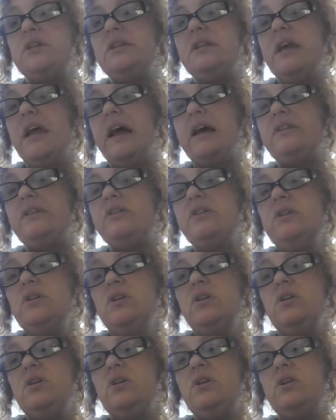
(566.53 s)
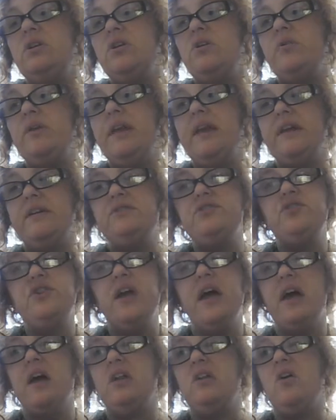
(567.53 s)
that, Cancer
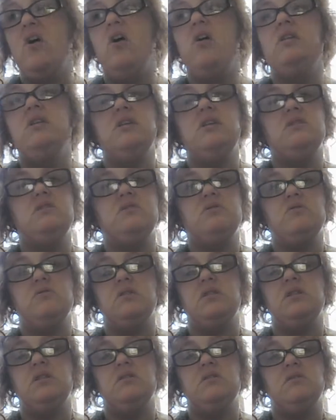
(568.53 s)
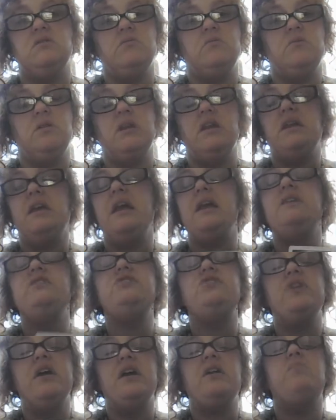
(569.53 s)
had
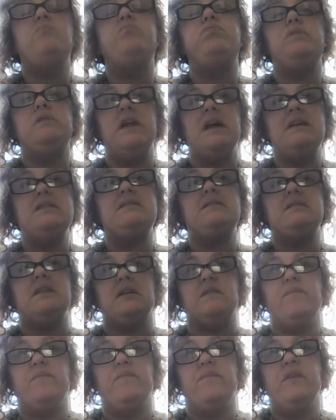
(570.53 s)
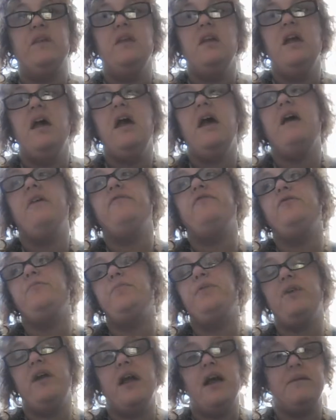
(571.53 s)
Cancer had a blessing after
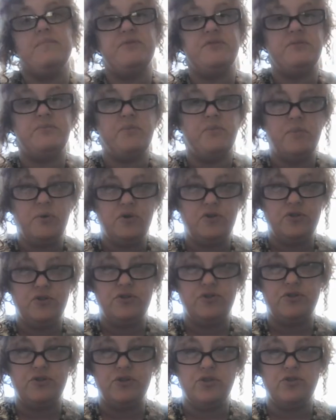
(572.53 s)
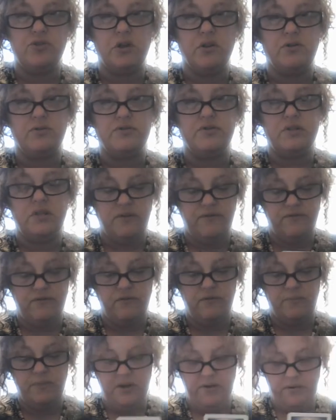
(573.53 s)
perhaps some emotional struggles there
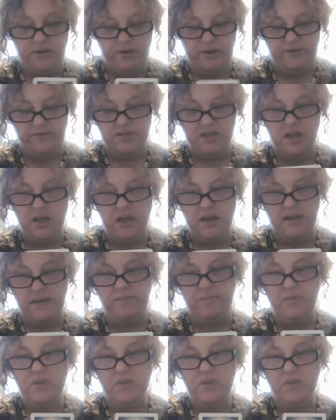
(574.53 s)
for a period of time.